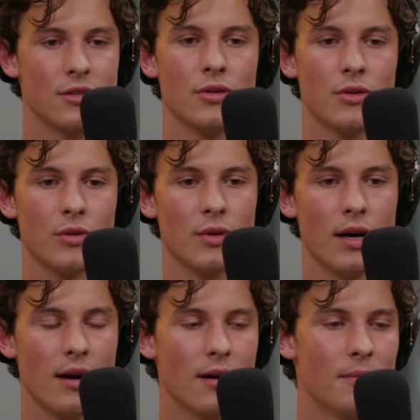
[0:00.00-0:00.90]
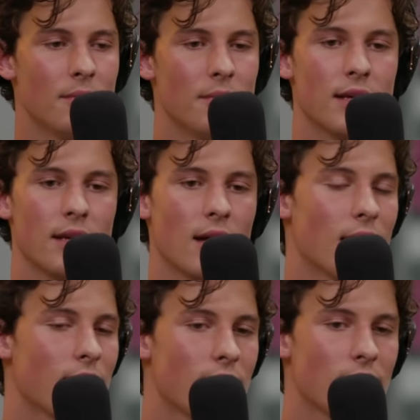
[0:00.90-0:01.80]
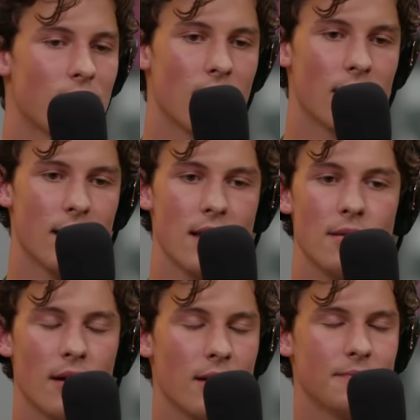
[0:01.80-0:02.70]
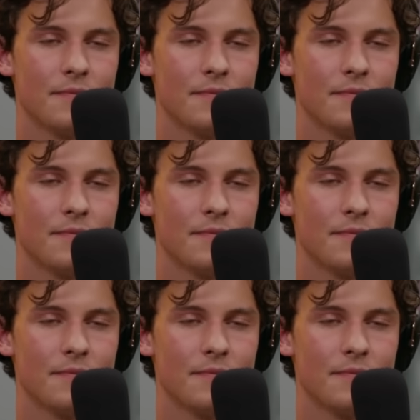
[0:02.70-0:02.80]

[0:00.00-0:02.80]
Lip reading: to like